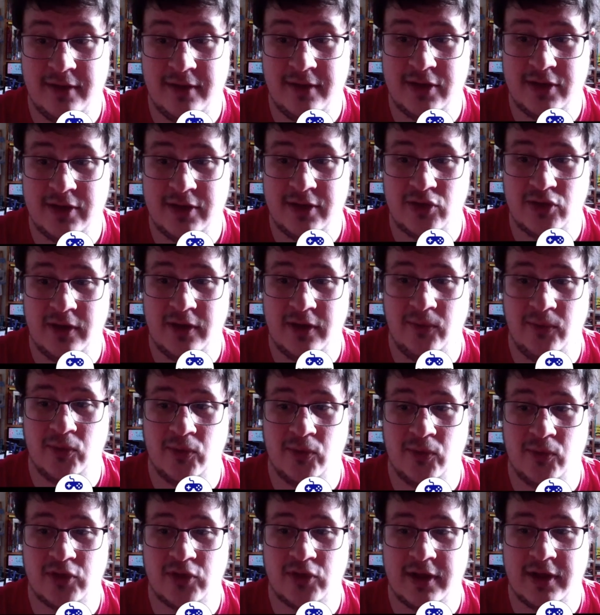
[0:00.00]

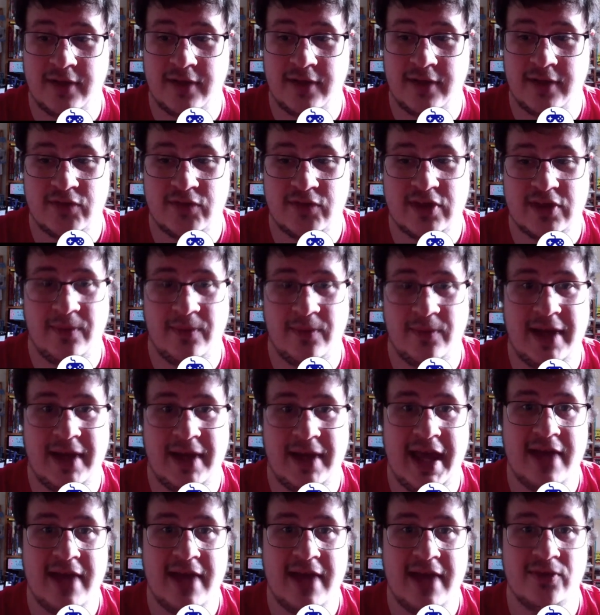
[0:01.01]
trying to go for someone
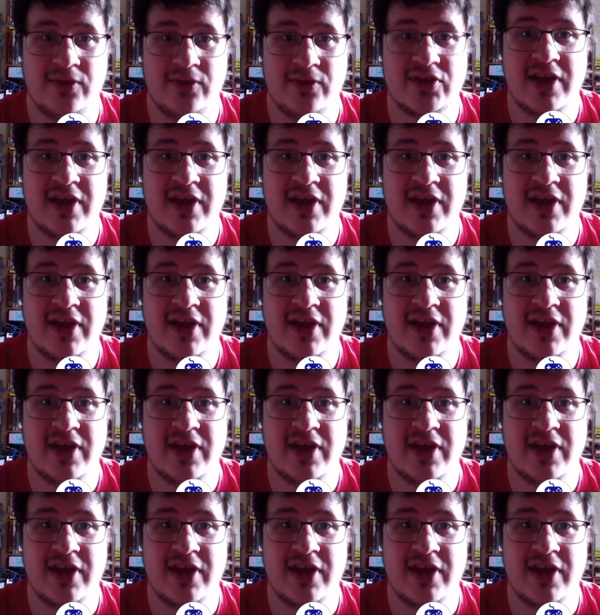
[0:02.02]
else,